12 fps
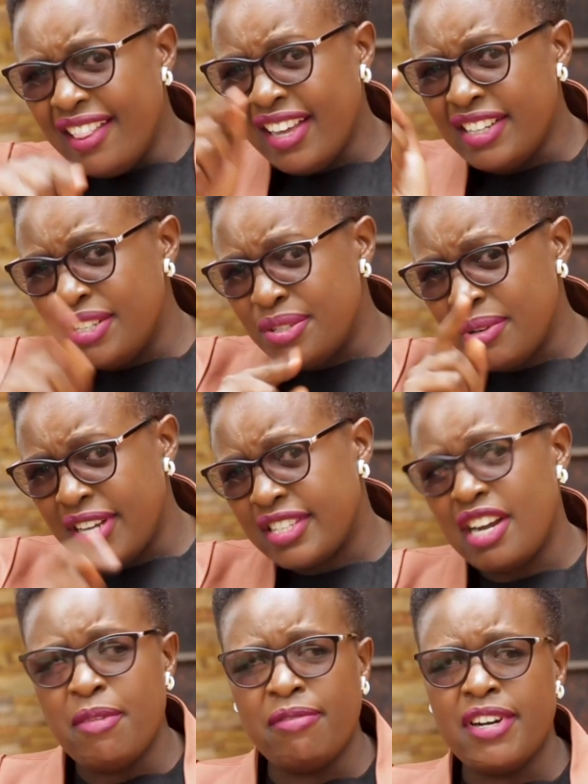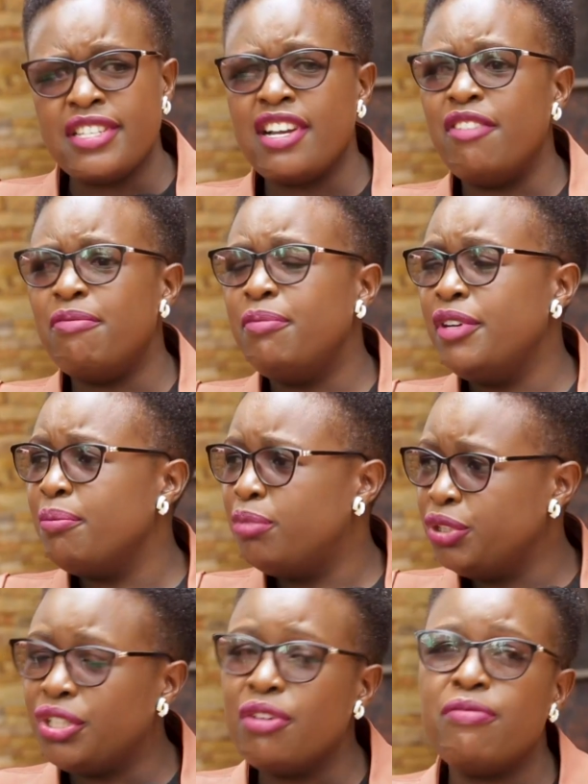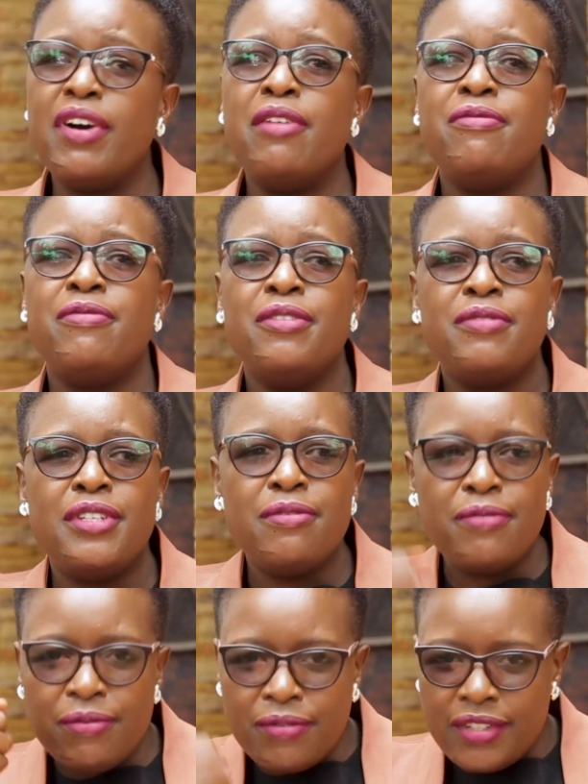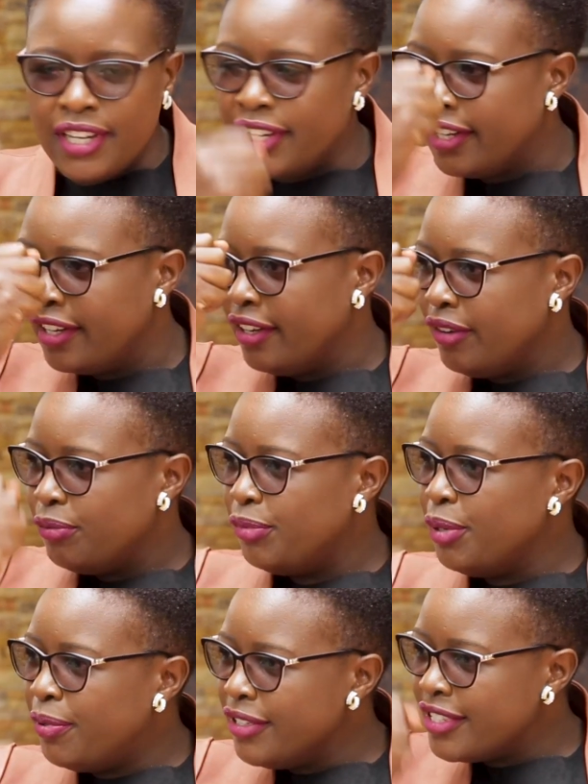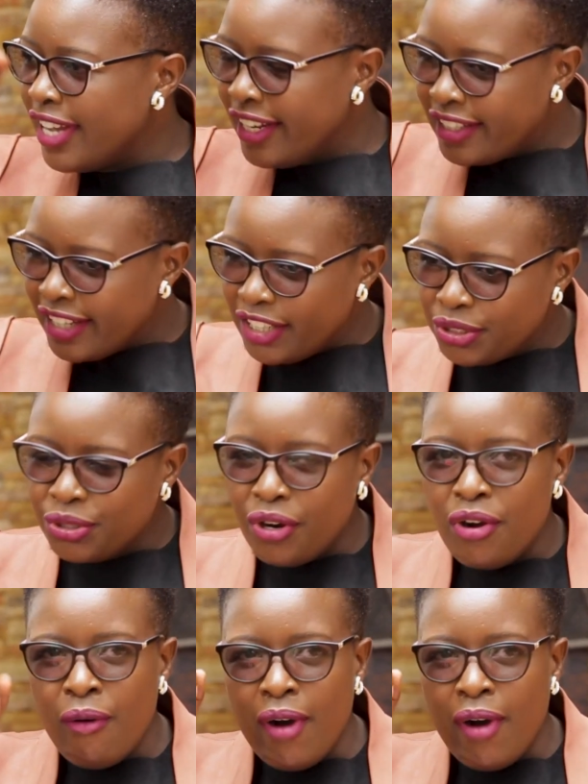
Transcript: And that is why some of us have been pushing for 50-50 representation.